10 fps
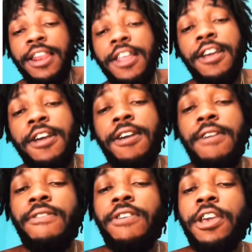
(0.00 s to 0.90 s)
Yeah,
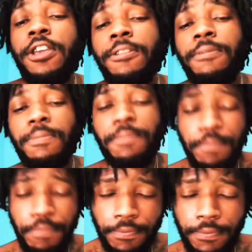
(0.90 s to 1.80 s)
I thought I'd go on
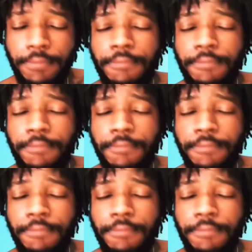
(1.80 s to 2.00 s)
for now.